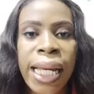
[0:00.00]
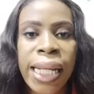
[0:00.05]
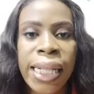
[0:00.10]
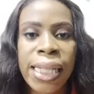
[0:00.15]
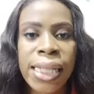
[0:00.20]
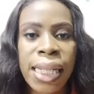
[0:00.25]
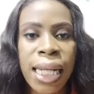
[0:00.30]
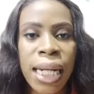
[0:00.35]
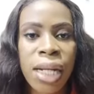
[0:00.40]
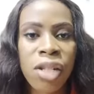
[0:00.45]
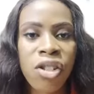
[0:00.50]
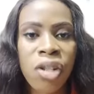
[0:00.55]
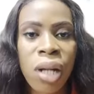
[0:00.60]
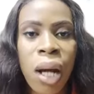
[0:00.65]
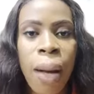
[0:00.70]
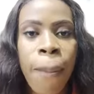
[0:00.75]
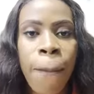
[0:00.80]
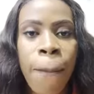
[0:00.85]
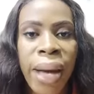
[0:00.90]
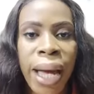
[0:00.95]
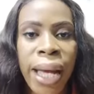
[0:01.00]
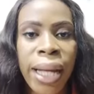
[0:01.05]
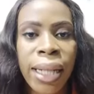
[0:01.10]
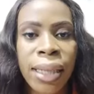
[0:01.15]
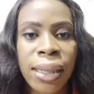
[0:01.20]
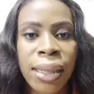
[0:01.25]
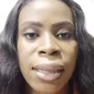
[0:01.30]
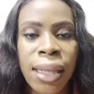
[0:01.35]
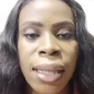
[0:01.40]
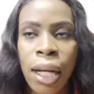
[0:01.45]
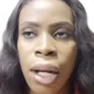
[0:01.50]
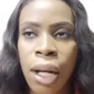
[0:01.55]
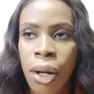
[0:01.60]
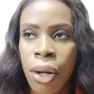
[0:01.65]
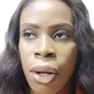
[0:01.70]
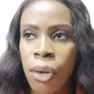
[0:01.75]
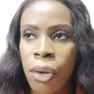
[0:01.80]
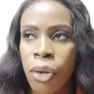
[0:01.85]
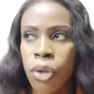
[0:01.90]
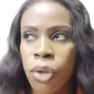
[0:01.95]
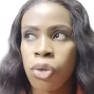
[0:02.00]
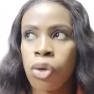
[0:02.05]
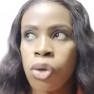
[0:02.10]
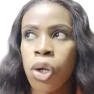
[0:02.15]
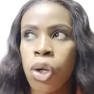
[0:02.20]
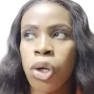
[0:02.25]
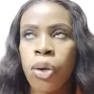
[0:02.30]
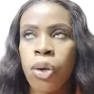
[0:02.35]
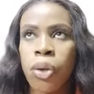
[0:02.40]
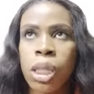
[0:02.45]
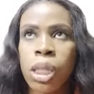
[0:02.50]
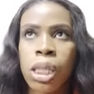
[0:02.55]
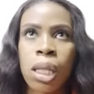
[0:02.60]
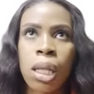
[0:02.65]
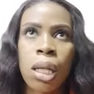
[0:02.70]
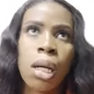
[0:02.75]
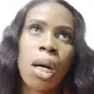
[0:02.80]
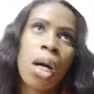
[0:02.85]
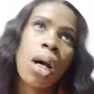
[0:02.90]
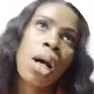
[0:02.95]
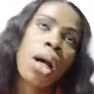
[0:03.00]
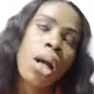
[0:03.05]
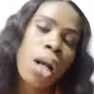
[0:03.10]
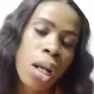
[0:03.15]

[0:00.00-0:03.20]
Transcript: international buyers. So you don't say,